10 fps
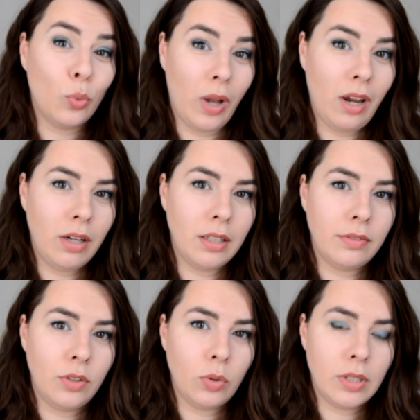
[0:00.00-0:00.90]
to wear it
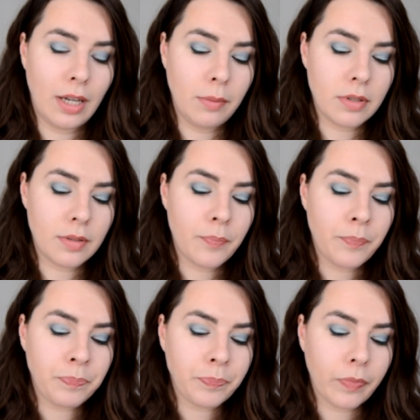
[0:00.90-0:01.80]
a few times,
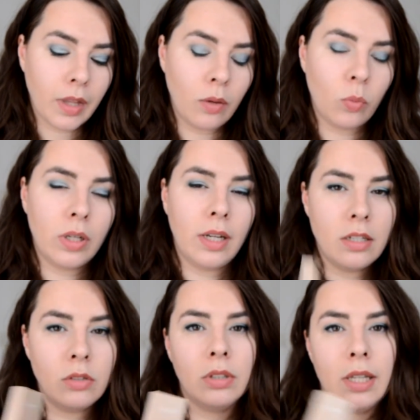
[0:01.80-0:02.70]
and what I
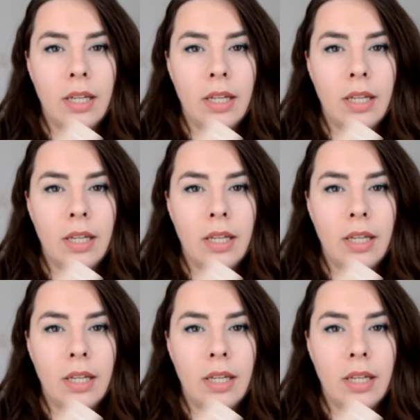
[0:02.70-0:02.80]
don't